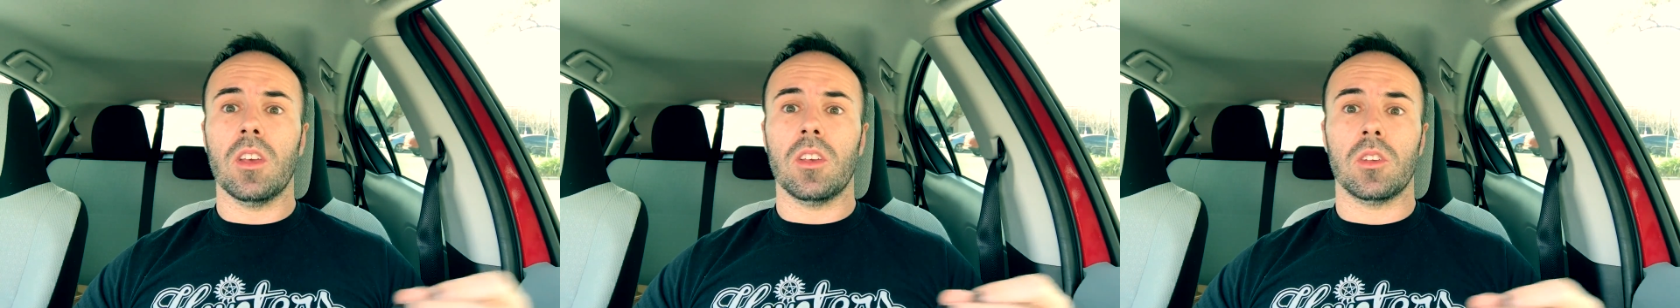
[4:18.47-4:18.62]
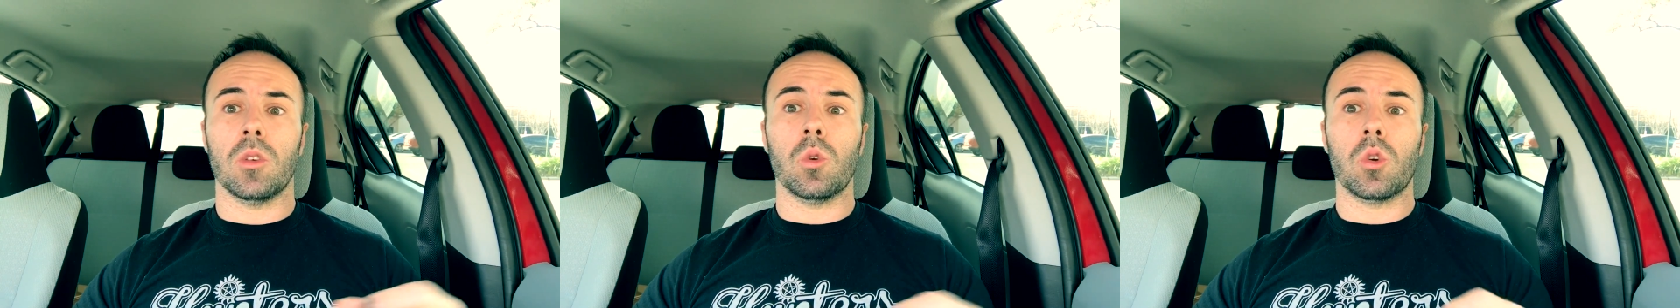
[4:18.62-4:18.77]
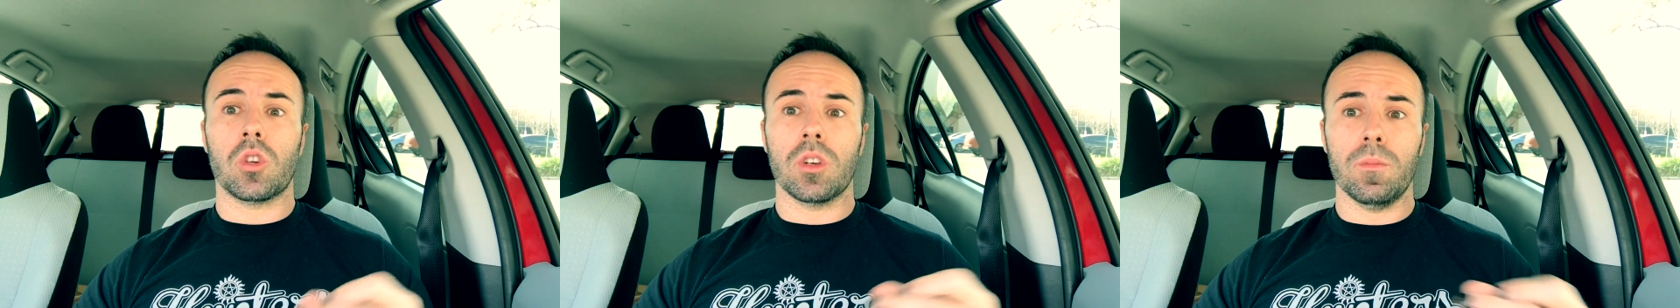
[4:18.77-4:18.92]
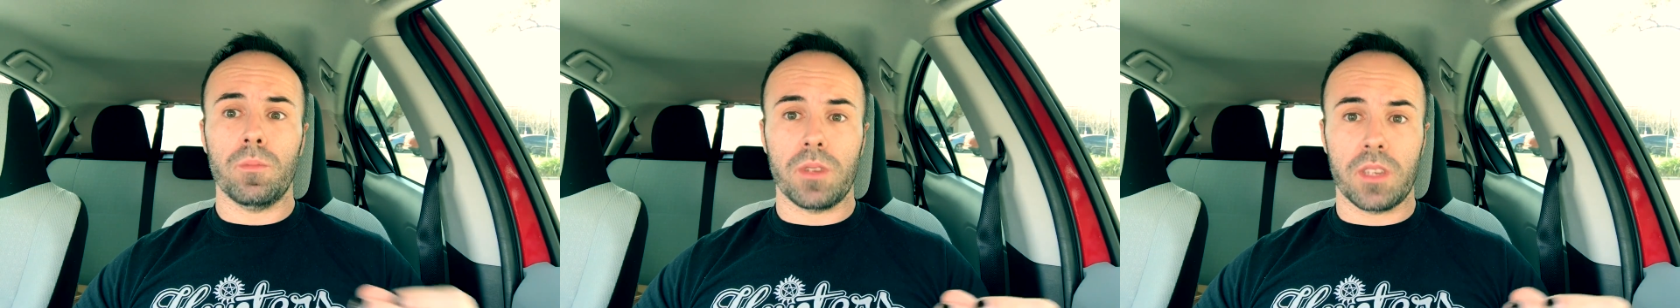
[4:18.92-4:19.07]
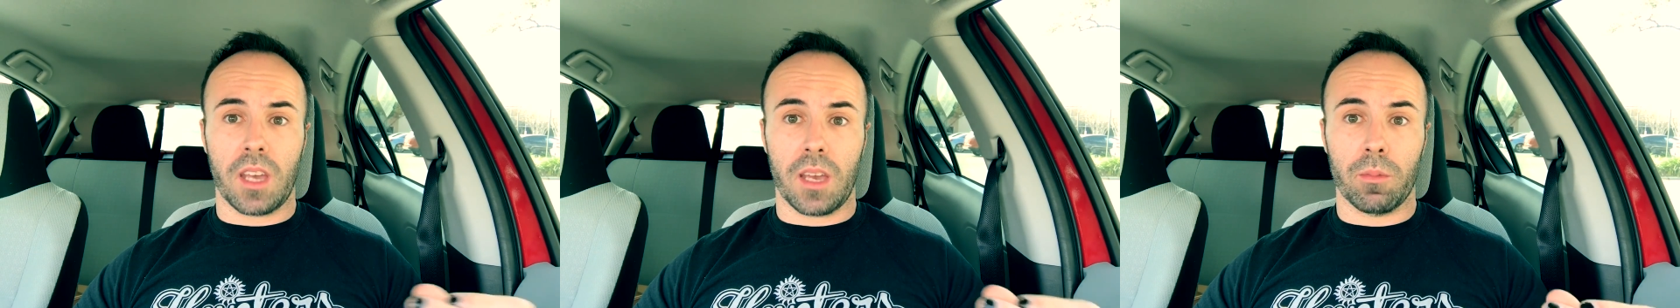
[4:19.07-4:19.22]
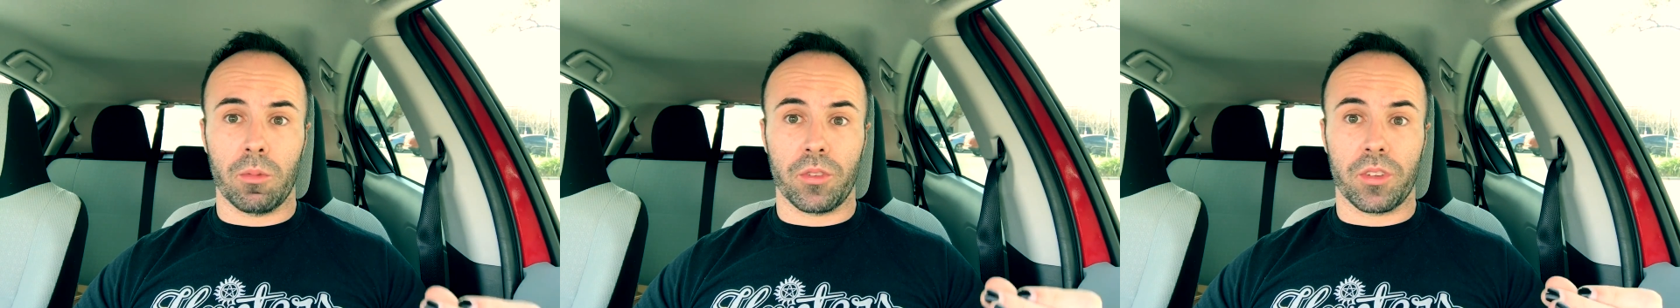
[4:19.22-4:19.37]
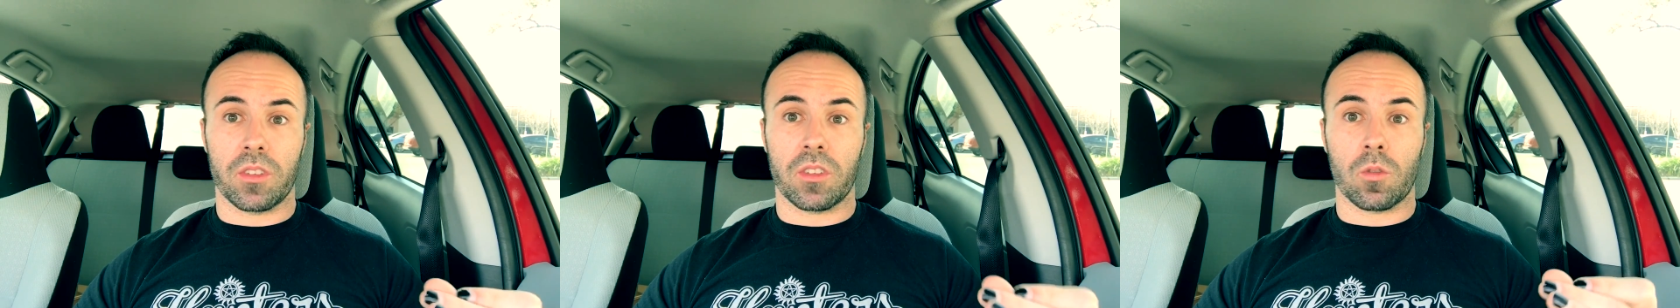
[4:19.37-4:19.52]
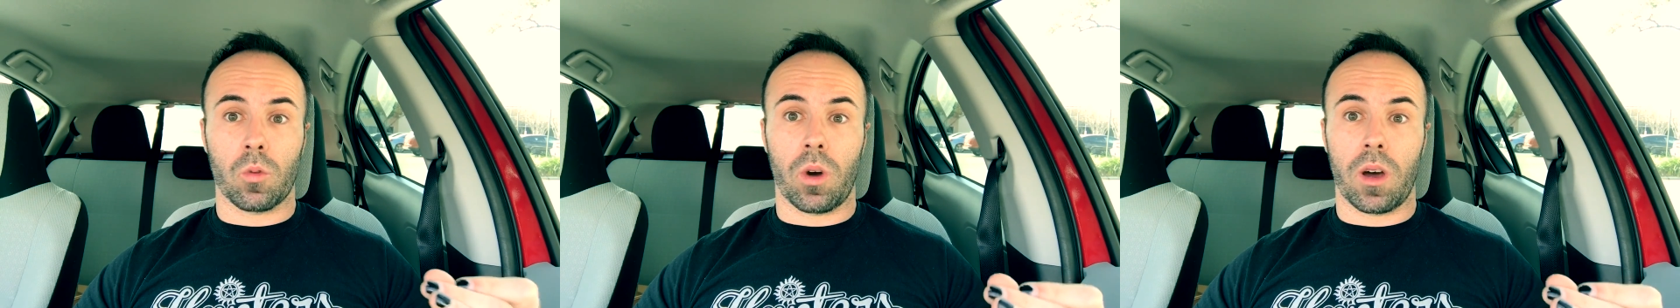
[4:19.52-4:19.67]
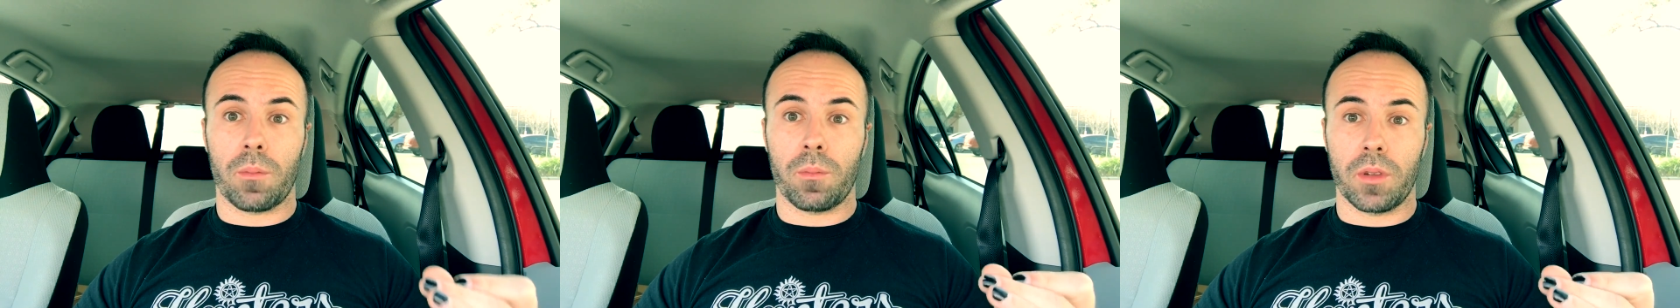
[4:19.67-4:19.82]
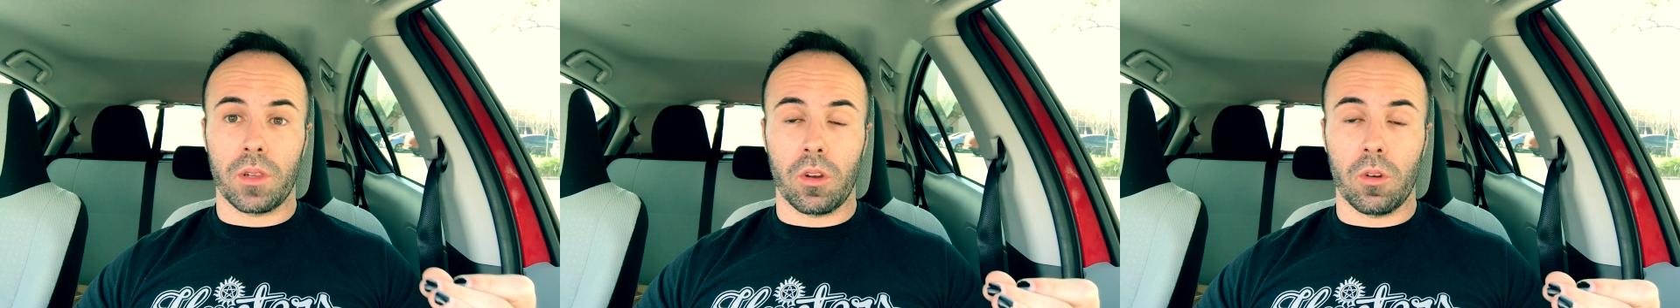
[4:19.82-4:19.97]
you should be able to
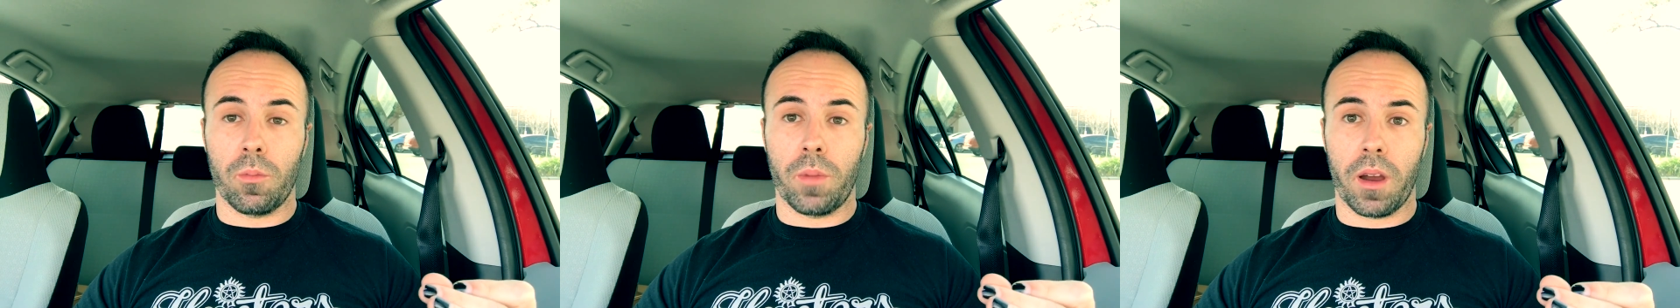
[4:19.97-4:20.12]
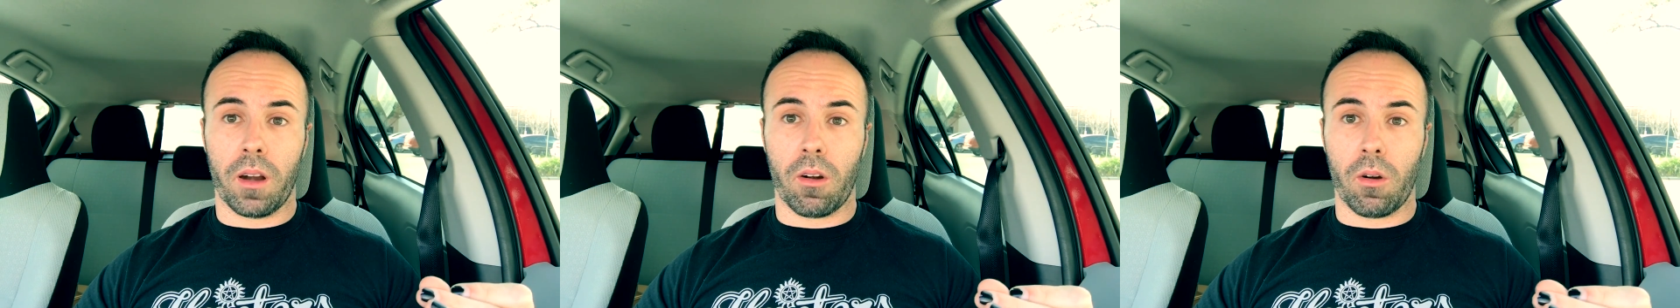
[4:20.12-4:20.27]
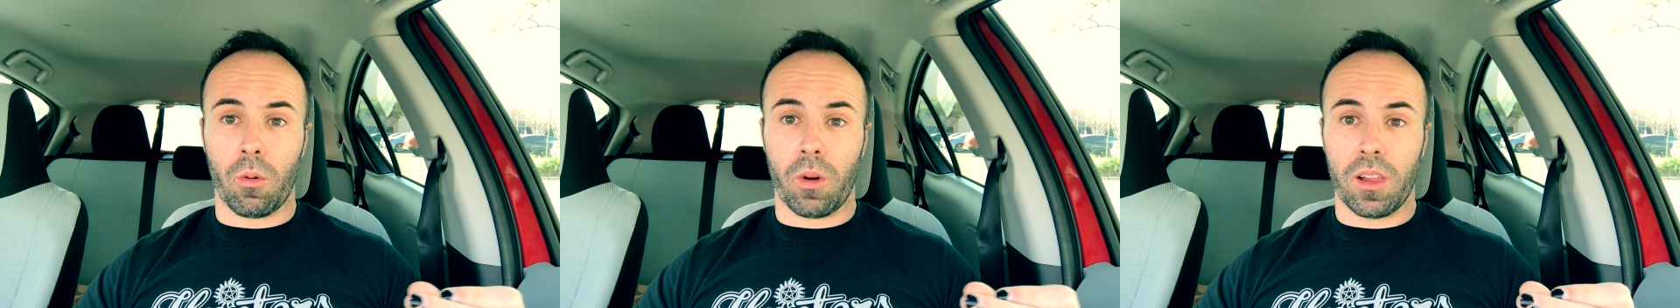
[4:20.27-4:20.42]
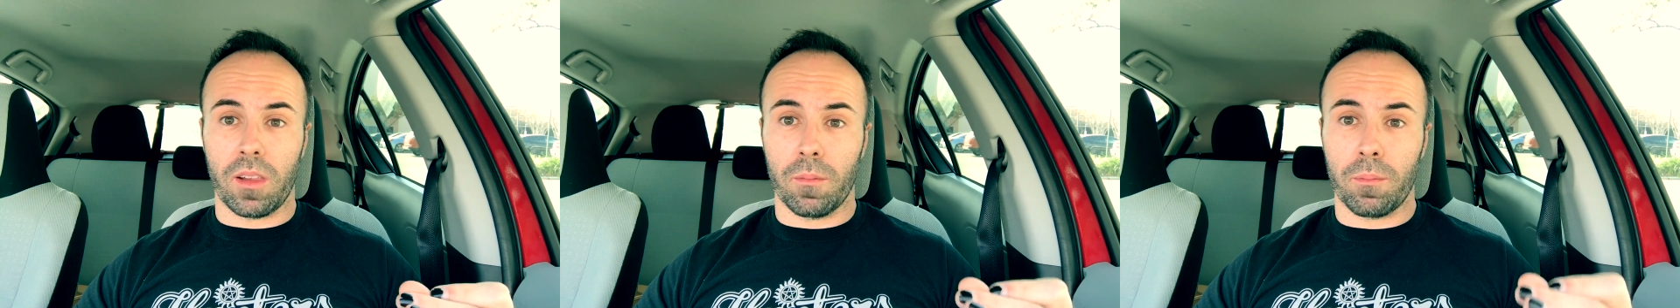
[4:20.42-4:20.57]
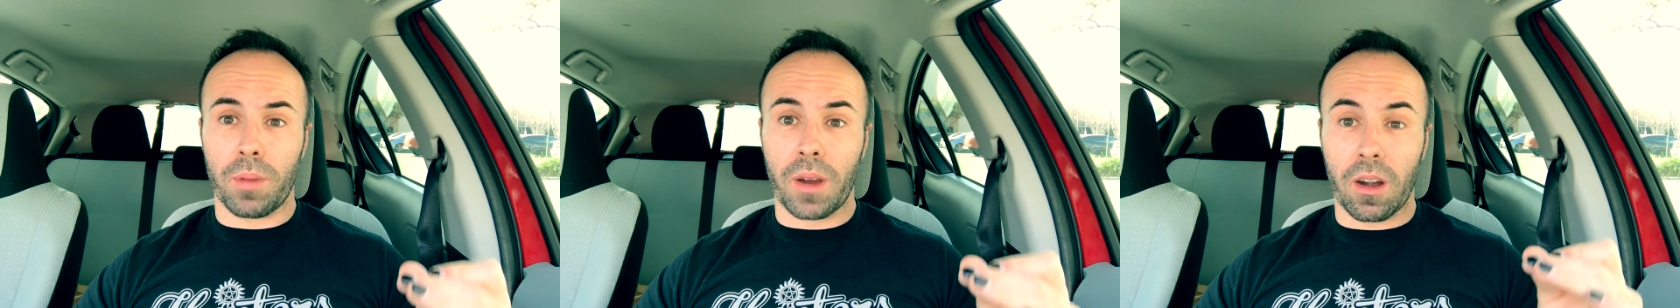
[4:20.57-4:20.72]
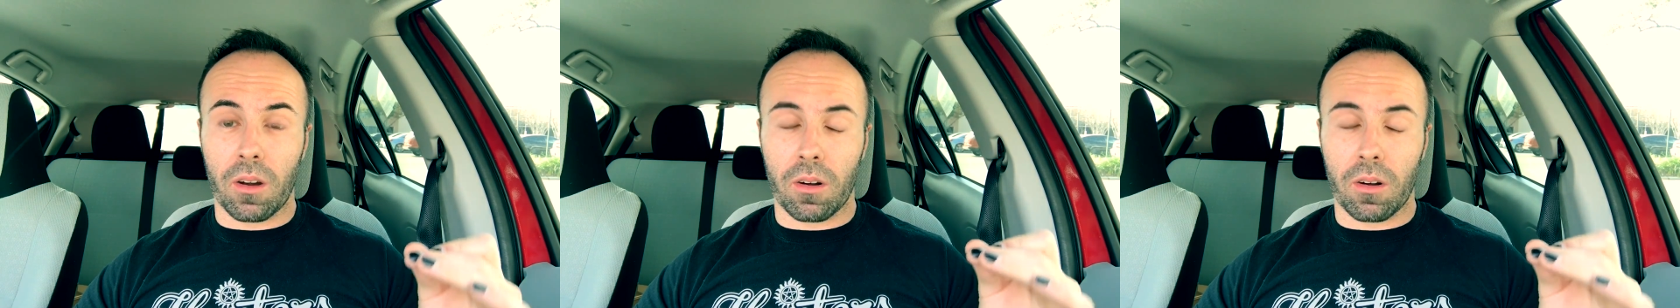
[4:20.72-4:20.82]
squat below parallel,